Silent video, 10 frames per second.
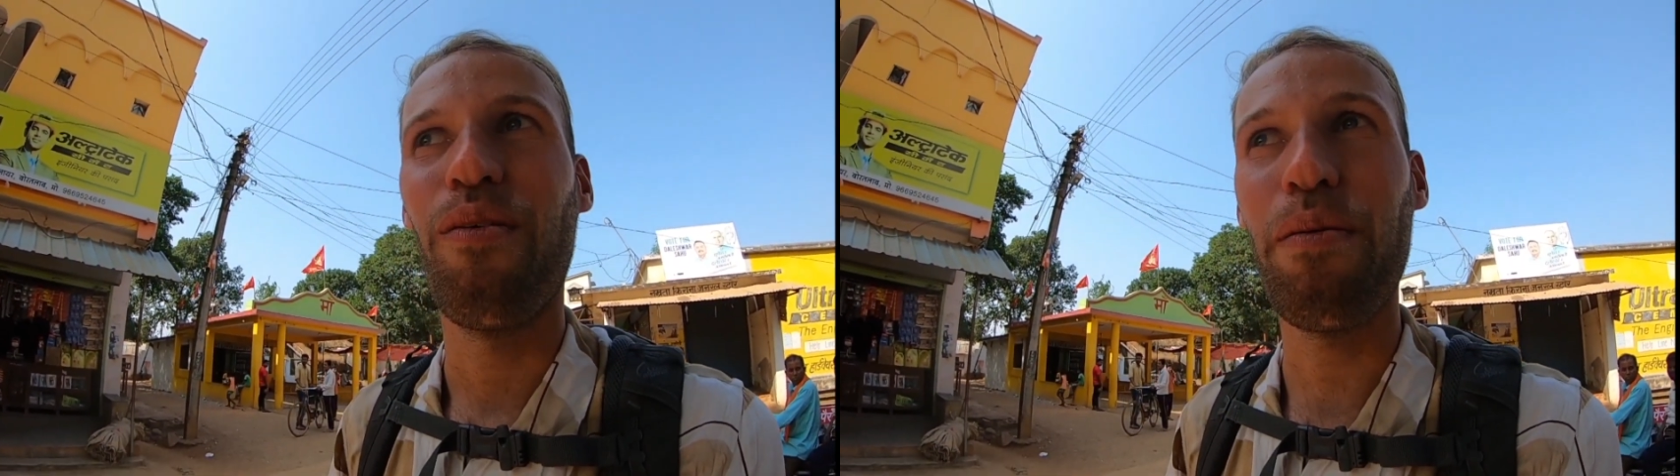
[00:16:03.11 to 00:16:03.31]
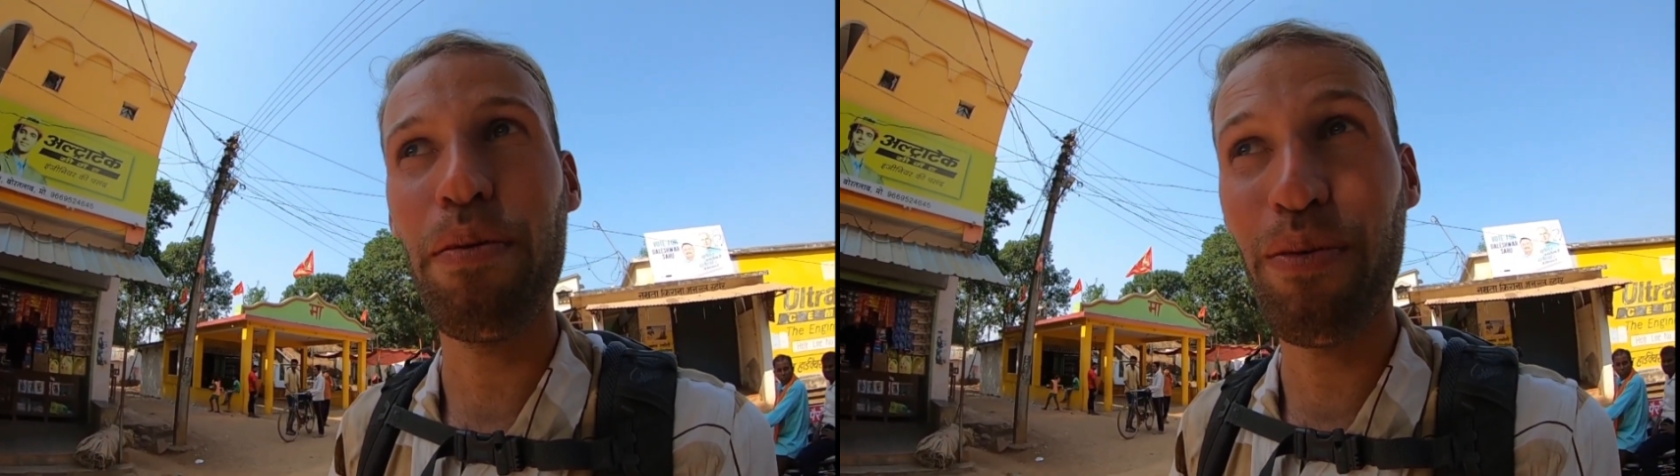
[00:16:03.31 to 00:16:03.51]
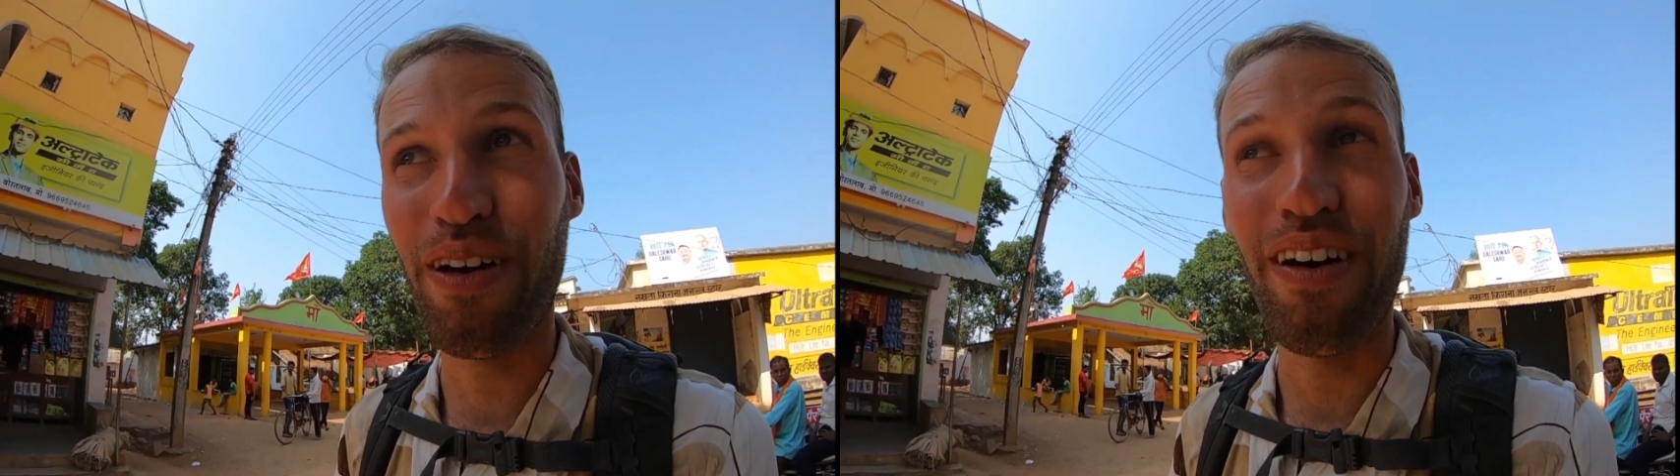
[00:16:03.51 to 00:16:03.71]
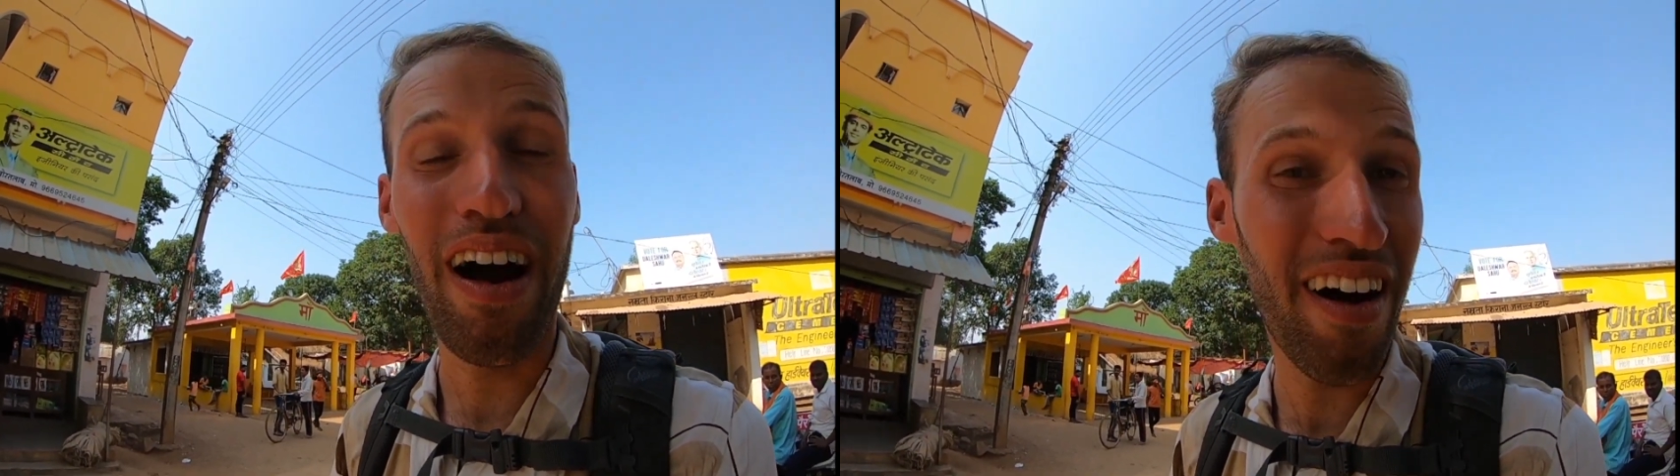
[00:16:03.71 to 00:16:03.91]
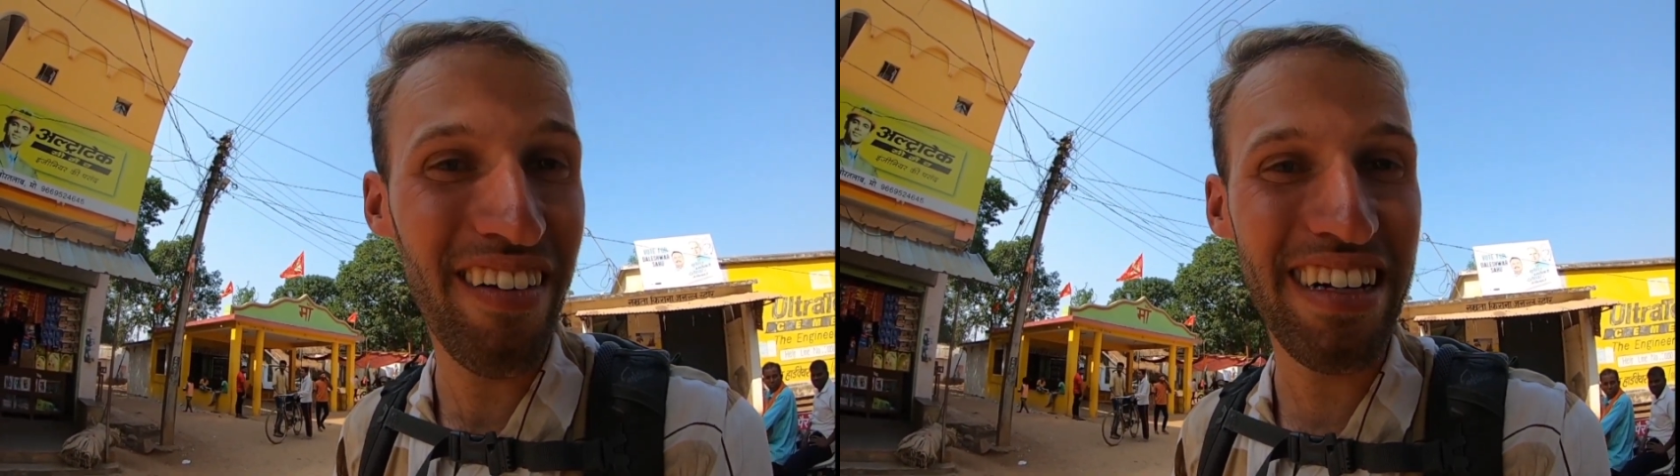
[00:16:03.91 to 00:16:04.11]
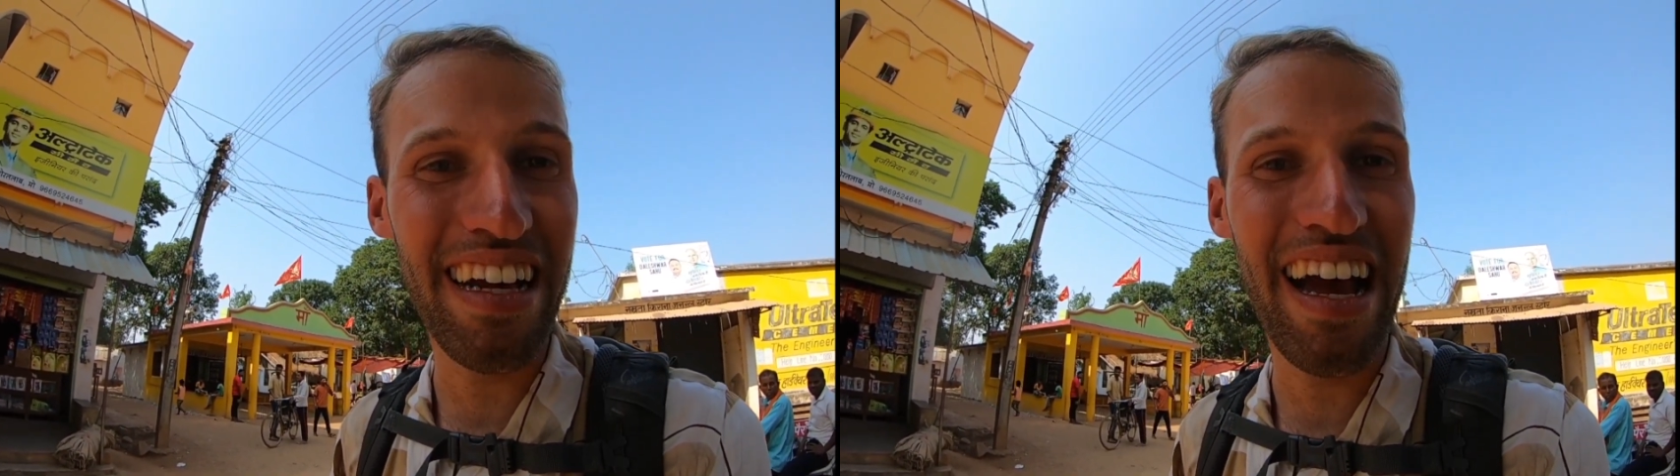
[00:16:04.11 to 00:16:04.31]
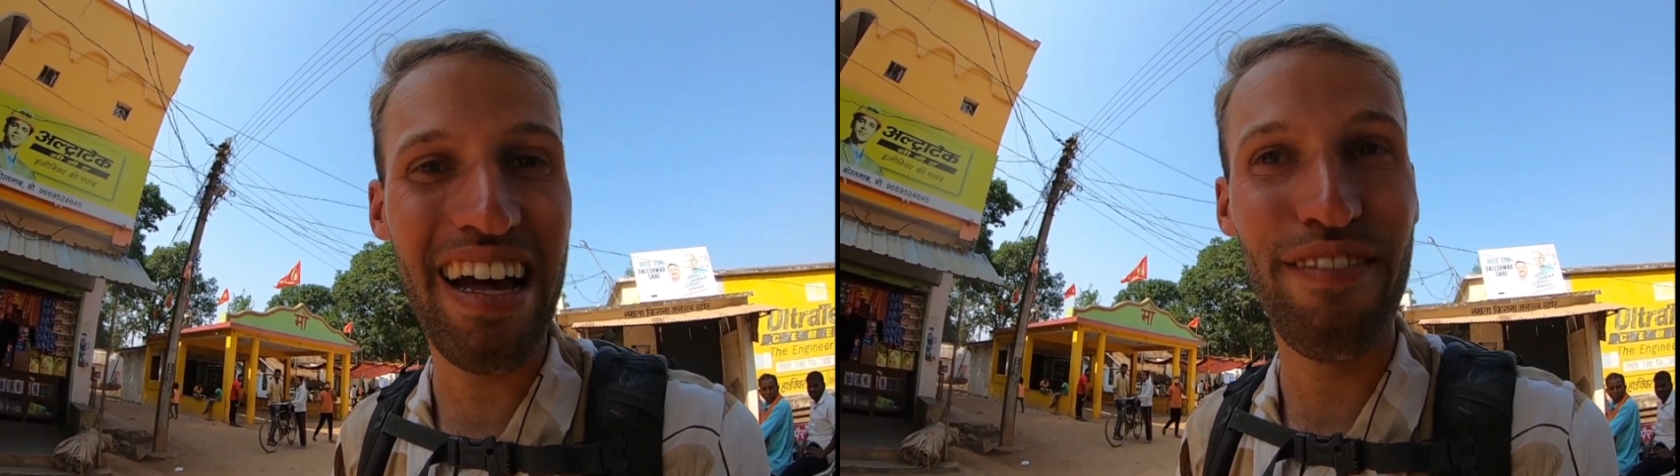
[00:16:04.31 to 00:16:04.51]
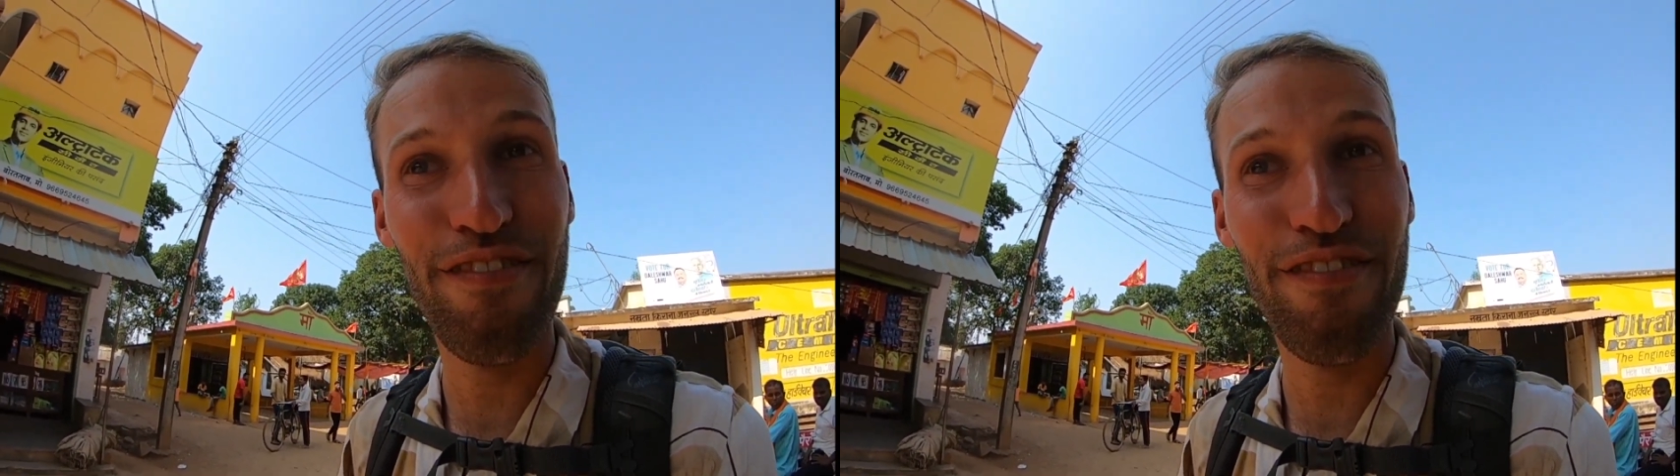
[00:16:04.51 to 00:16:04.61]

When people already had